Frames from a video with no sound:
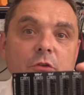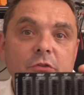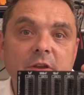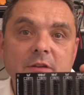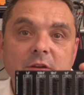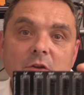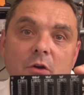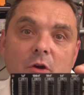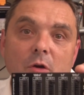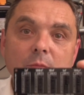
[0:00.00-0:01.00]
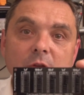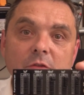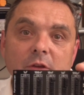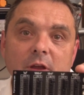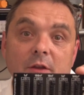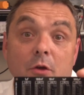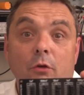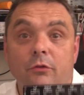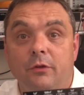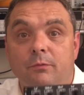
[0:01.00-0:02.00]
use Tindy.com. It's the
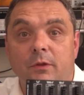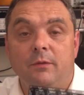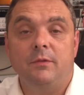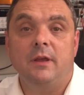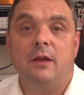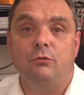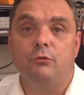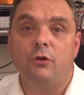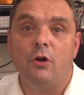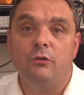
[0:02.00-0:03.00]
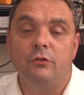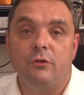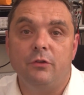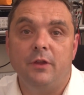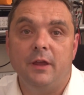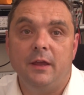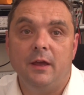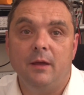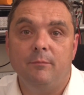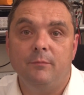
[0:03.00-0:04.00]
cost, the actual charges on
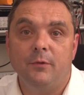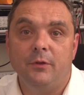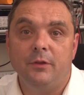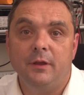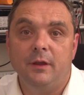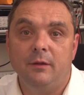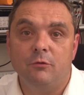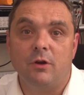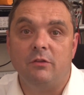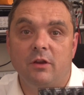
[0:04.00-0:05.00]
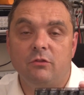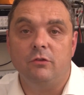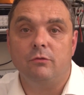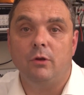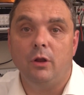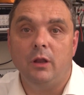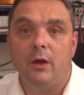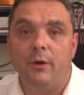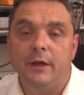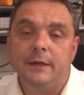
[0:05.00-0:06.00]
the transactions are a lot
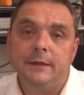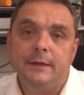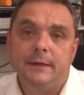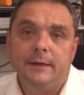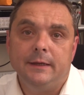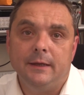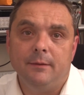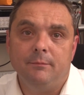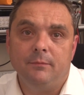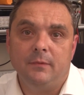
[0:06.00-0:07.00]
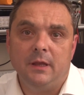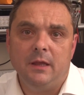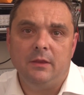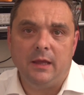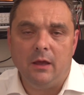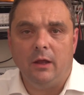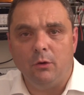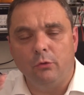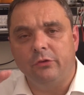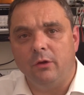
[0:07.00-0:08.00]
lower. And
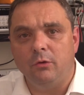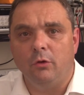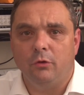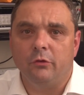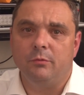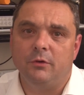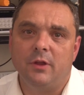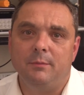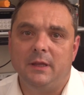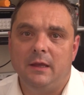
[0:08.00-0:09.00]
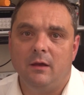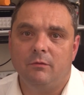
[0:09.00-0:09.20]
also not so much that, but